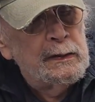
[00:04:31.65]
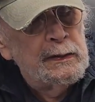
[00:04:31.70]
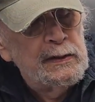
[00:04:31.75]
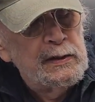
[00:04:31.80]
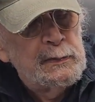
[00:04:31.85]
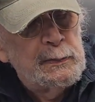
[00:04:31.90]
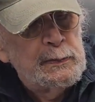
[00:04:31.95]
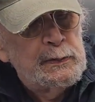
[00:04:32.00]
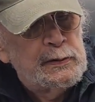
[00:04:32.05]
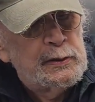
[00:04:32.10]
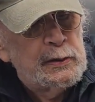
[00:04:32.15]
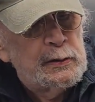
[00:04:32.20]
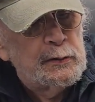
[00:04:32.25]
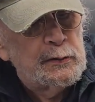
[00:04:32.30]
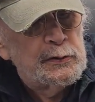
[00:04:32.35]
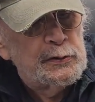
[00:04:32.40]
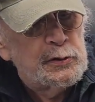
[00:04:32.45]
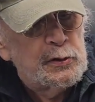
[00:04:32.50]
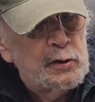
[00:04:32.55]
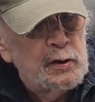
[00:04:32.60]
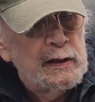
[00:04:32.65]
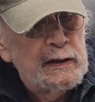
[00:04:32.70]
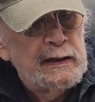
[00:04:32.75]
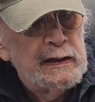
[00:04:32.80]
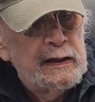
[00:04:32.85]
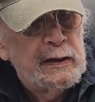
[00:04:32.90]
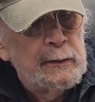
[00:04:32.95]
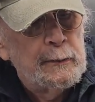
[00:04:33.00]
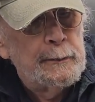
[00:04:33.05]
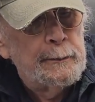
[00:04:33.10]
these materials are
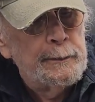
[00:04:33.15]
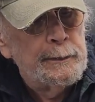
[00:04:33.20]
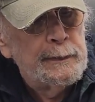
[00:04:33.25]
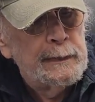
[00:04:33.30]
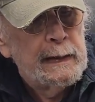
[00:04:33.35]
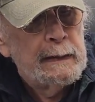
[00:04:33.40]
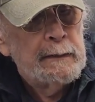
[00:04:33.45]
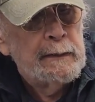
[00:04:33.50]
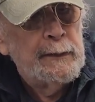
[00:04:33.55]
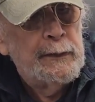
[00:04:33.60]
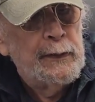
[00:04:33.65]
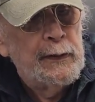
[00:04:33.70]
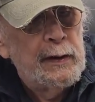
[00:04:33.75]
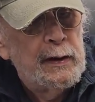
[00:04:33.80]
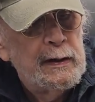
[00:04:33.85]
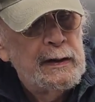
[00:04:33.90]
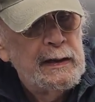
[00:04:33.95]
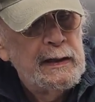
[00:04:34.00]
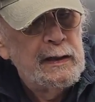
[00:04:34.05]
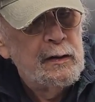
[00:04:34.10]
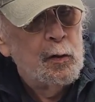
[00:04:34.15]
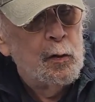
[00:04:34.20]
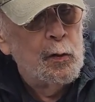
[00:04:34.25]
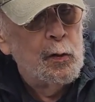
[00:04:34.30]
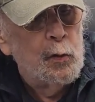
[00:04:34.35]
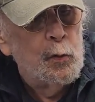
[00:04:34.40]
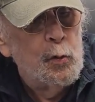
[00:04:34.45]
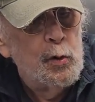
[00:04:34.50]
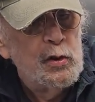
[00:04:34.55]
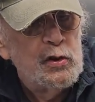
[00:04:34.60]
laid out. Everything I need,
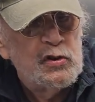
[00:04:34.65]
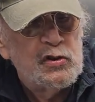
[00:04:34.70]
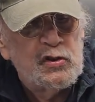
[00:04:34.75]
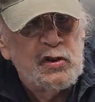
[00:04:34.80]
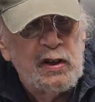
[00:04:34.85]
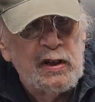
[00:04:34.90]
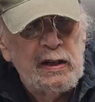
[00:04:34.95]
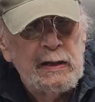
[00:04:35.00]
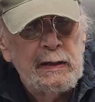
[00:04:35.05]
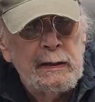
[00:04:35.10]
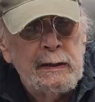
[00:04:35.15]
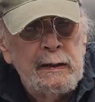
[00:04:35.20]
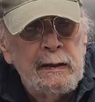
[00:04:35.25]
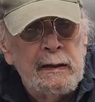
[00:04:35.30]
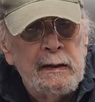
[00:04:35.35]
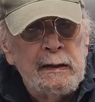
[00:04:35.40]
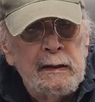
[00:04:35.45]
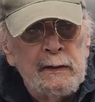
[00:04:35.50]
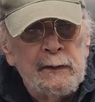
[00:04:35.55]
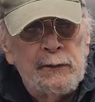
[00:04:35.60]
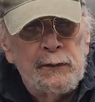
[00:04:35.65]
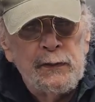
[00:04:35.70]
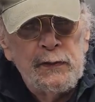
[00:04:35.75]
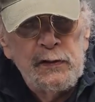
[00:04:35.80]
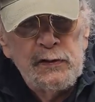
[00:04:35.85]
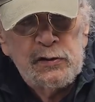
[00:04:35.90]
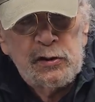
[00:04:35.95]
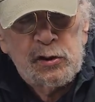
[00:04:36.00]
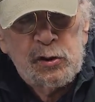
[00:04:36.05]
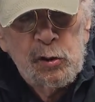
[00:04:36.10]
all the wood is stained. For
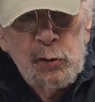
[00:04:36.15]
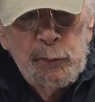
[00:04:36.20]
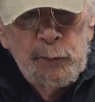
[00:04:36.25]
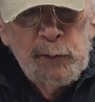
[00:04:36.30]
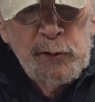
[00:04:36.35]
these are 2